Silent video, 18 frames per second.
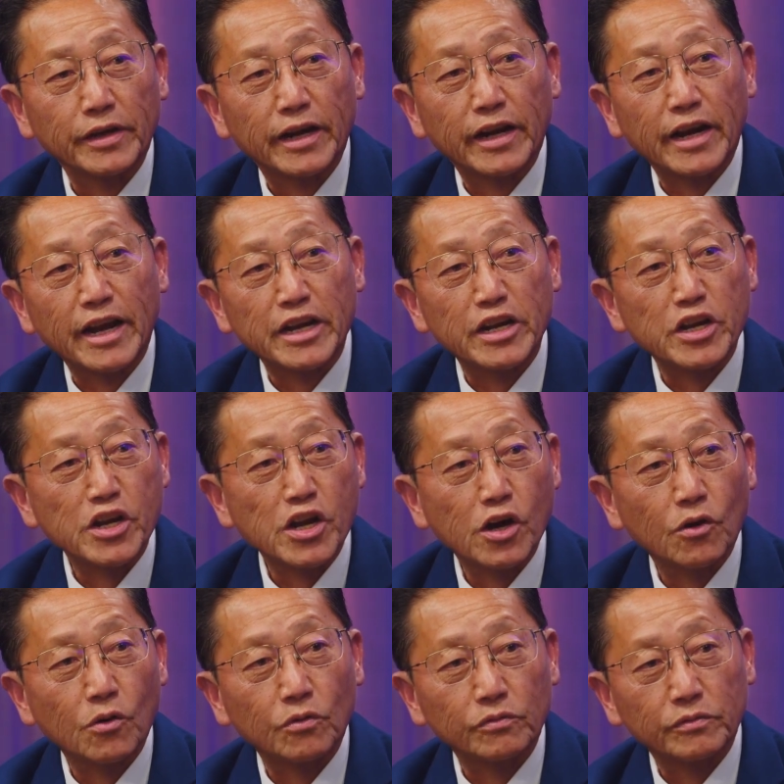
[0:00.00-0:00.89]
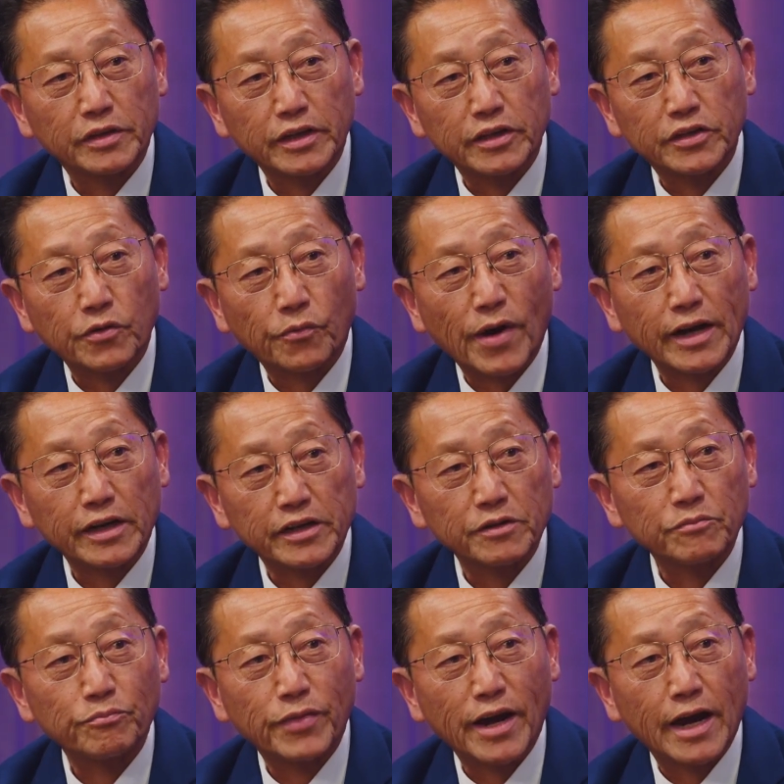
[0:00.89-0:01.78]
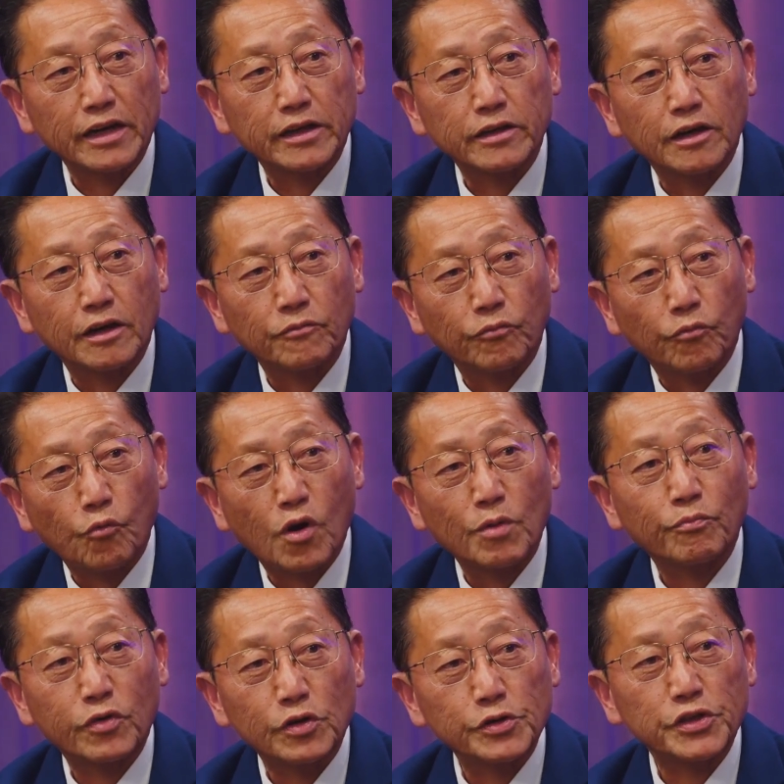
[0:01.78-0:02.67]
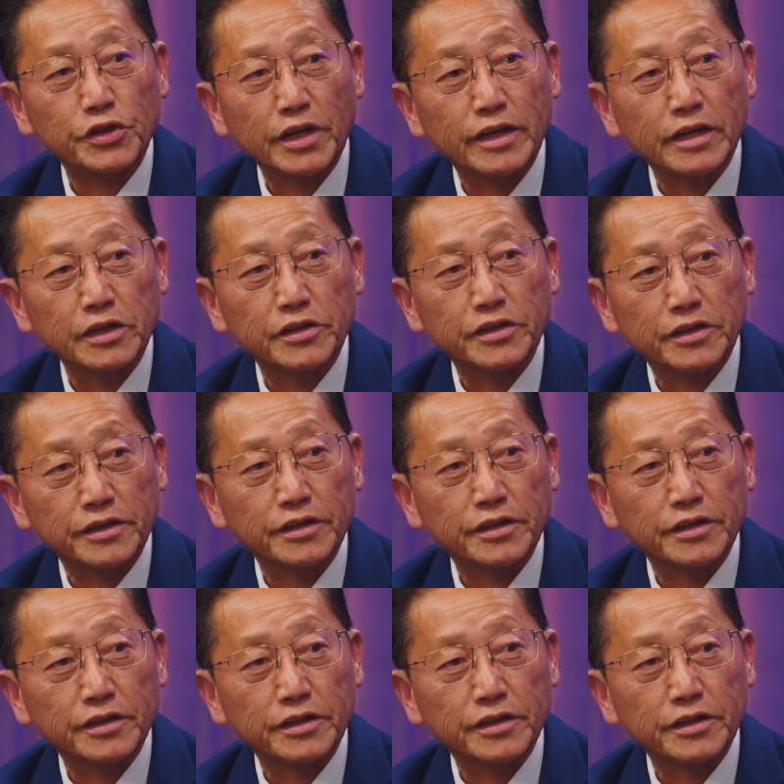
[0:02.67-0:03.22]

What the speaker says: And I know the direct impact of 1%